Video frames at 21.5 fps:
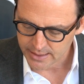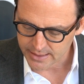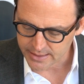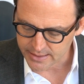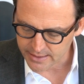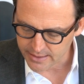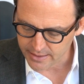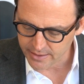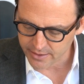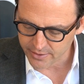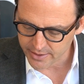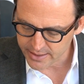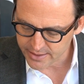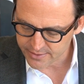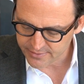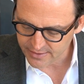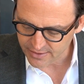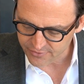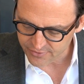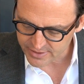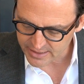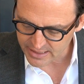in an area
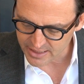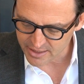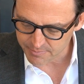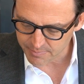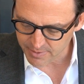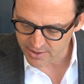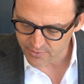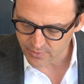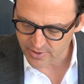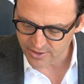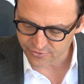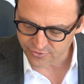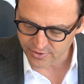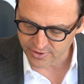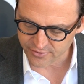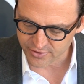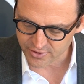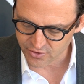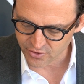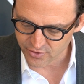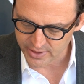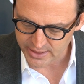designated by
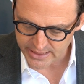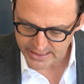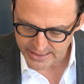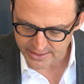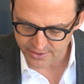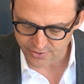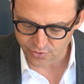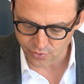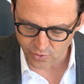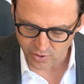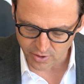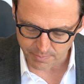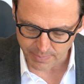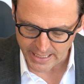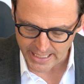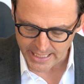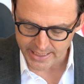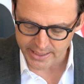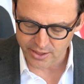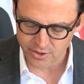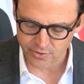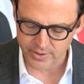restaurants, including indoor,
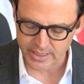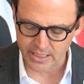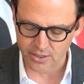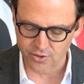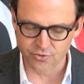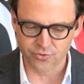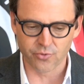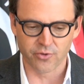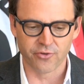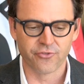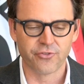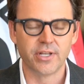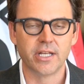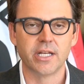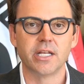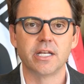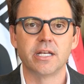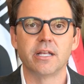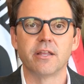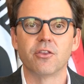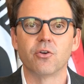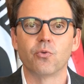patio, and outdoor
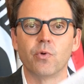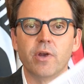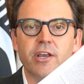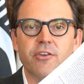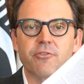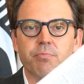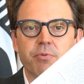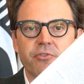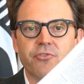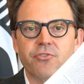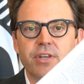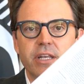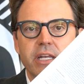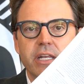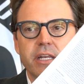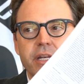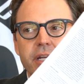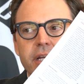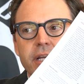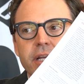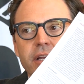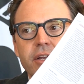seating in the weeks
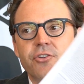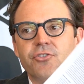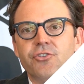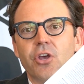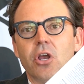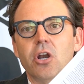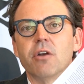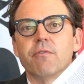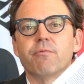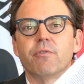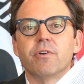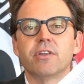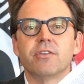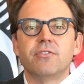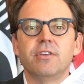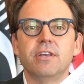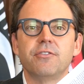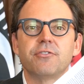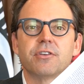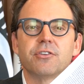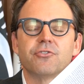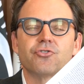preceding. Center for
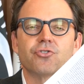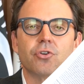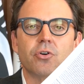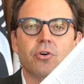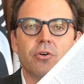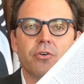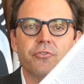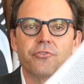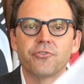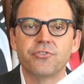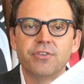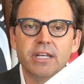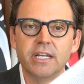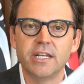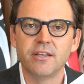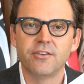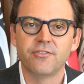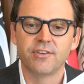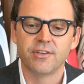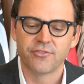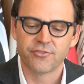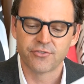Disease Control,
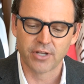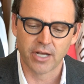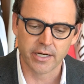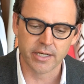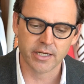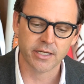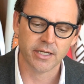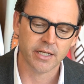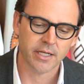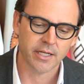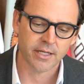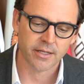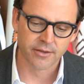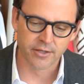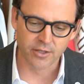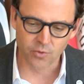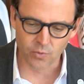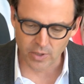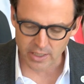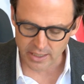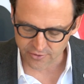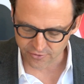CDC study
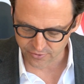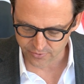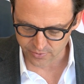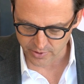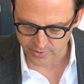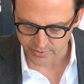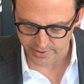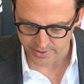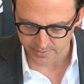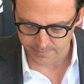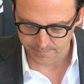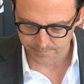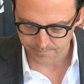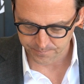that walks through it.